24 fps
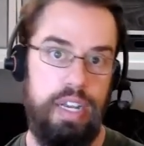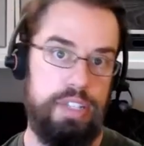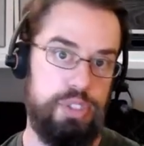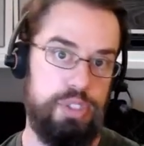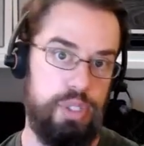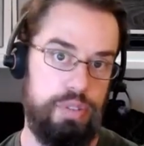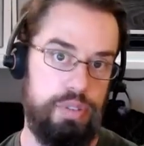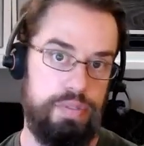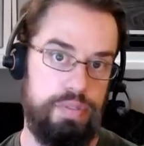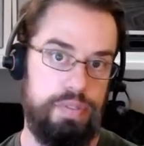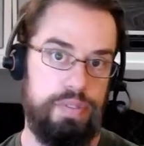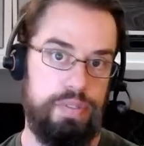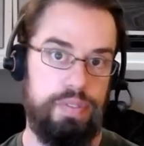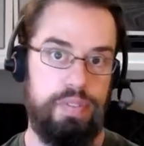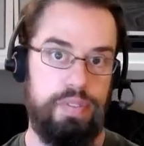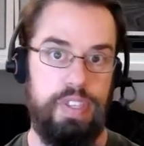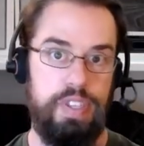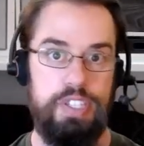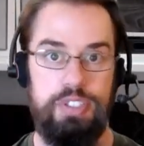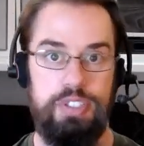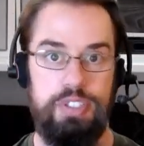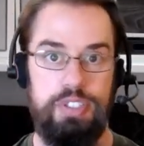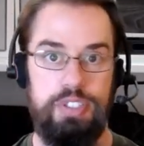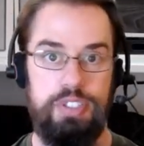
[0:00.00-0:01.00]
So if
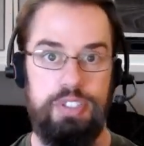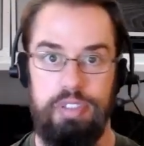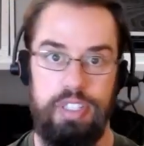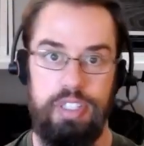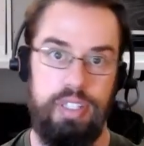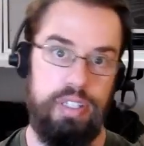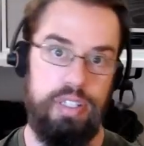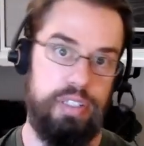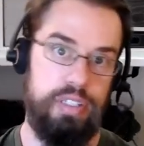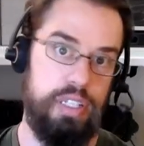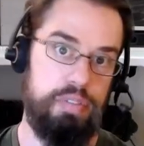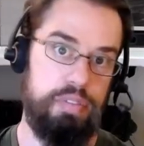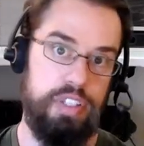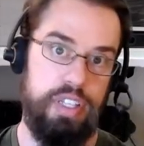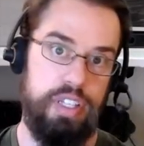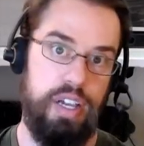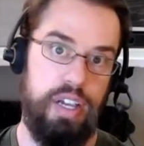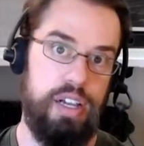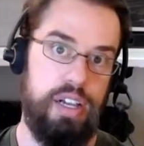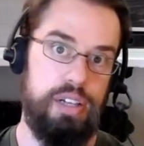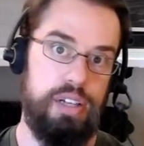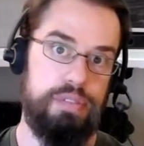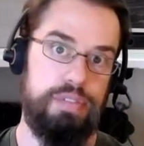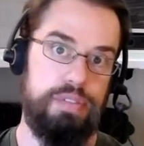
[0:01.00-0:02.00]
things are leveling
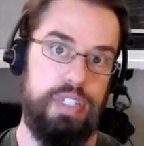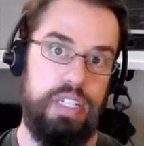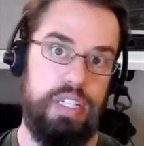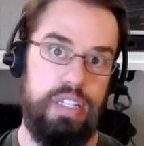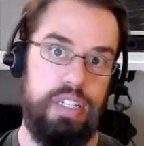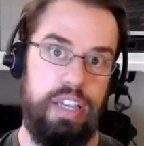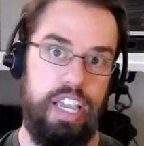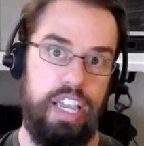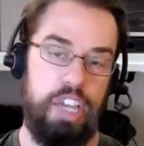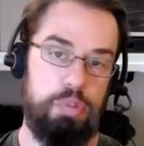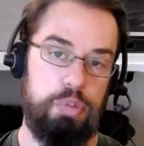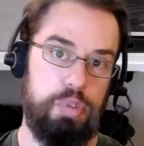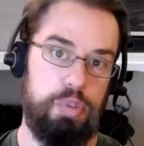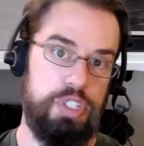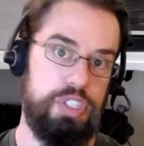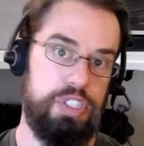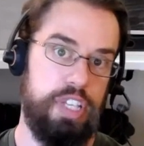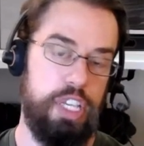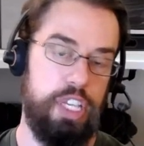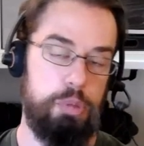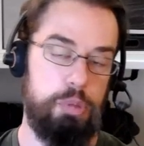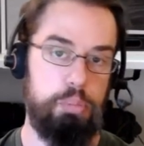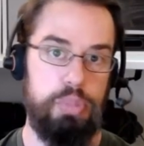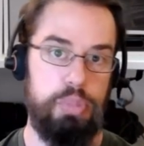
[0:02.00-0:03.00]
off and we're
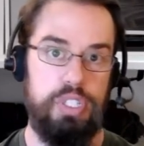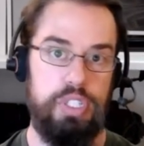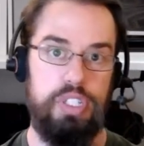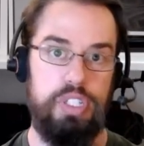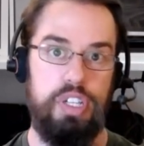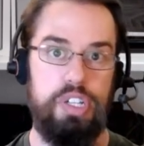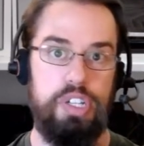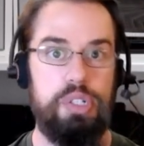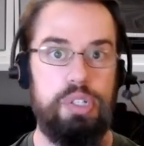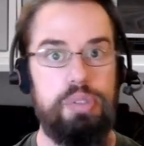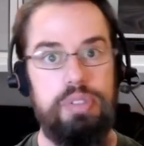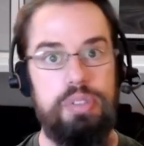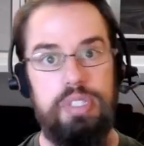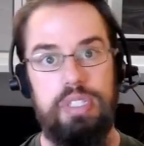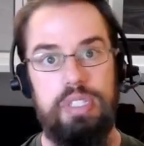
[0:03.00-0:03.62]
staying below